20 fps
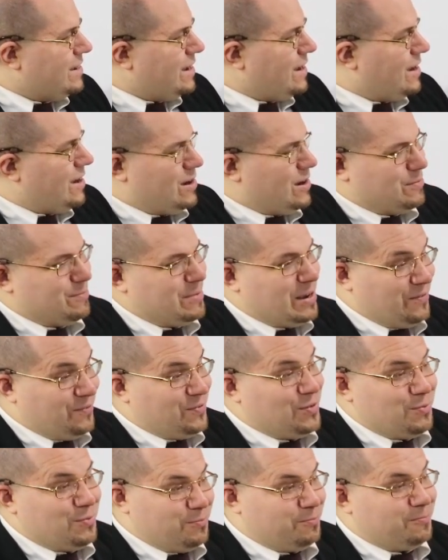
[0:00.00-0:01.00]
If
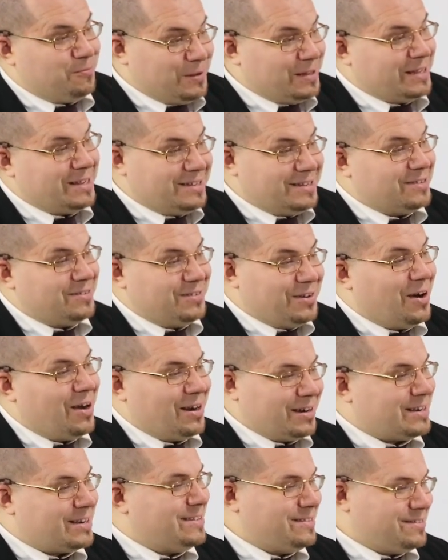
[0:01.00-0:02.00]
you really do
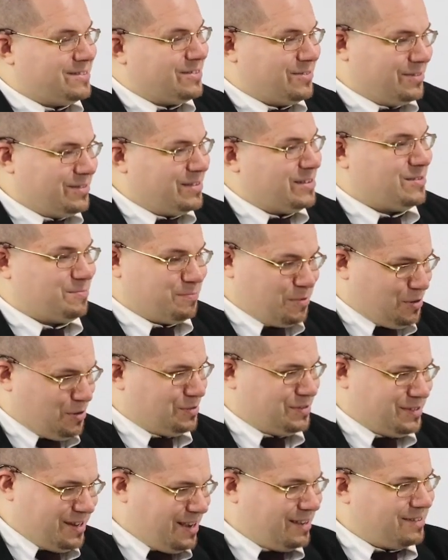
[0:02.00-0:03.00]
not consider this
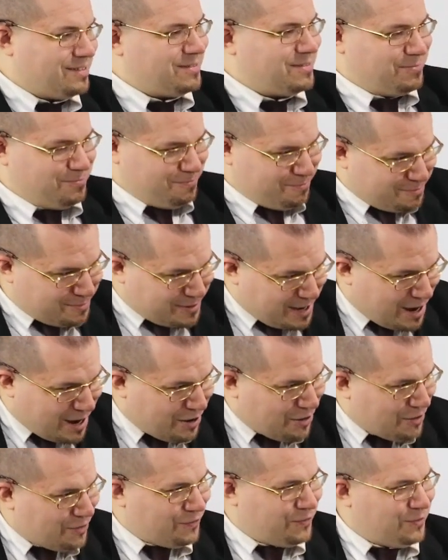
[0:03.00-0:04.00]
process
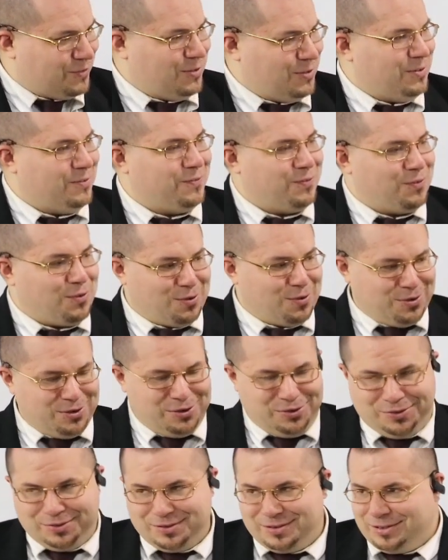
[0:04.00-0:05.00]
careful for
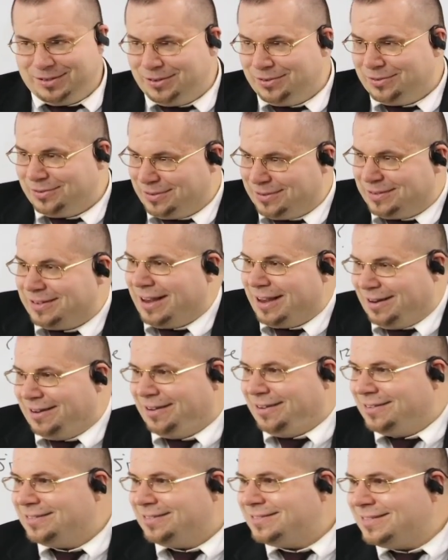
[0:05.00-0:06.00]
your data
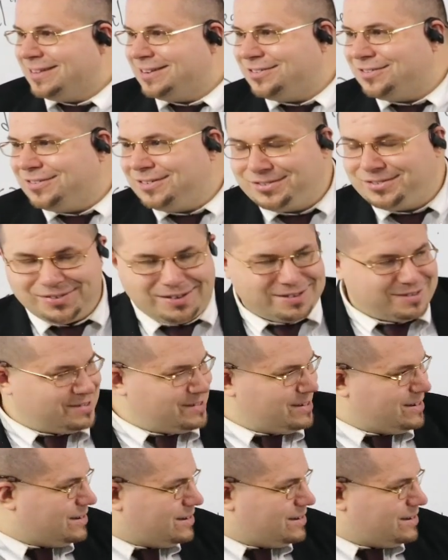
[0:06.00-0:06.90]
that you're interested in.